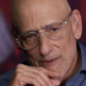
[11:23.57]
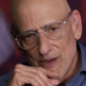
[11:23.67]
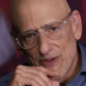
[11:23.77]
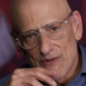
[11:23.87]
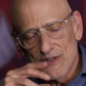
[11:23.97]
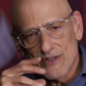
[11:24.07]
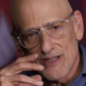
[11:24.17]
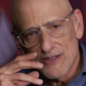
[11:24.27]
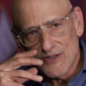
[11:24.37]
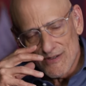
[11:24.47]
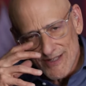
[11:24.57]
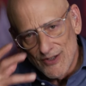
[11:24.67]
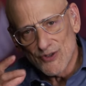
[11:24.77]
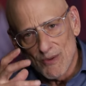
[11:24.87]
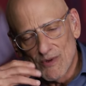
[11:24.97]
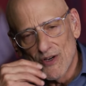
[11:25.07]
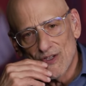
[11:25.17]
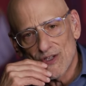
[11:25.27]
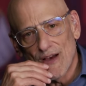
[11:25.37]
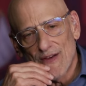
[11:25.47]
but there's still some
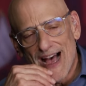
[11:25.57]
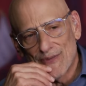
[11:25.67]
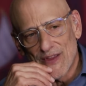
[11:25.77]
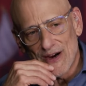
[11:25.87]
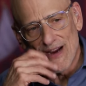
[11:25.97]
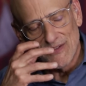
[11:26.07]
good stuff out there,